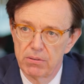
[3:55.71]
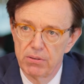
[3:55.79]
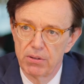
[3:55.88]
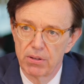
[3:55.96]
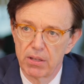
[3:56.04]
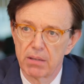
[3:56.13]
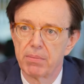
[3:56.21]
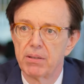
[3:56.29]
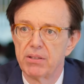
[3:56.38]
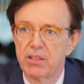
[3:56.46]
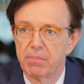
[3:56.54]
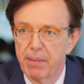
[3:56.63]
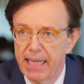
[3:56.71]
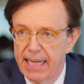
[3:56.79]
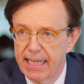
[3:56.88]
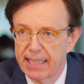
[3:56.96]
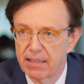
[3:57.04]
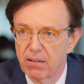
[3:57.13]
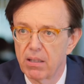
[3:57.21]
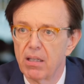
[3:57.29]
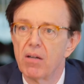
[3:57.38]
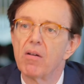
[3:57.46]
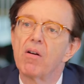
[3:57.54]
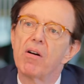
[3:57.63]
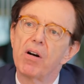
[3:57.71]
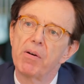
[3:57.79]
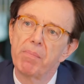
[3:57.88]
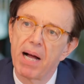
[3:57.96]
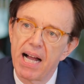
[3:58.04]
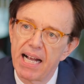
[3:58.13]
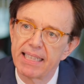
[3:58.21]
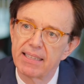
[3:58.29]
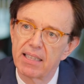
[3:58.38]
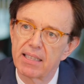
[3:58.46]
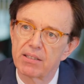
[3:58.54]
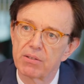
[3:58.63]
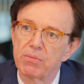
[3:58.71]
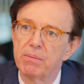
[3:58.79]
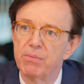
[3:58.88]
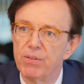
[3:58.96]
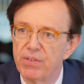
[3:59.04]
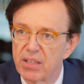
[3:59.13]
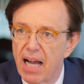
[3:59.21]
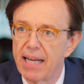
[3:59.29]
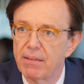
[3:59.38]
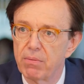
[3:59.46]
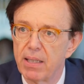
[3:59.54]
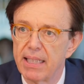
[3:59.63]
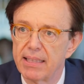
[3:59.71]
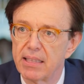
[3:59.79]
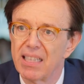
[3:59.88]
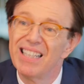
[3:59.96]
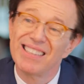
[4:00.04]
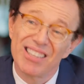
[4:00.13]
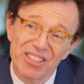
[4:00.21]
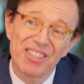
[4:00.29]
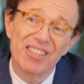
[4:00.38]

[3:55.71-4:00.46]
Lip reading: Europe, Japan are behind us. We move sideways. There's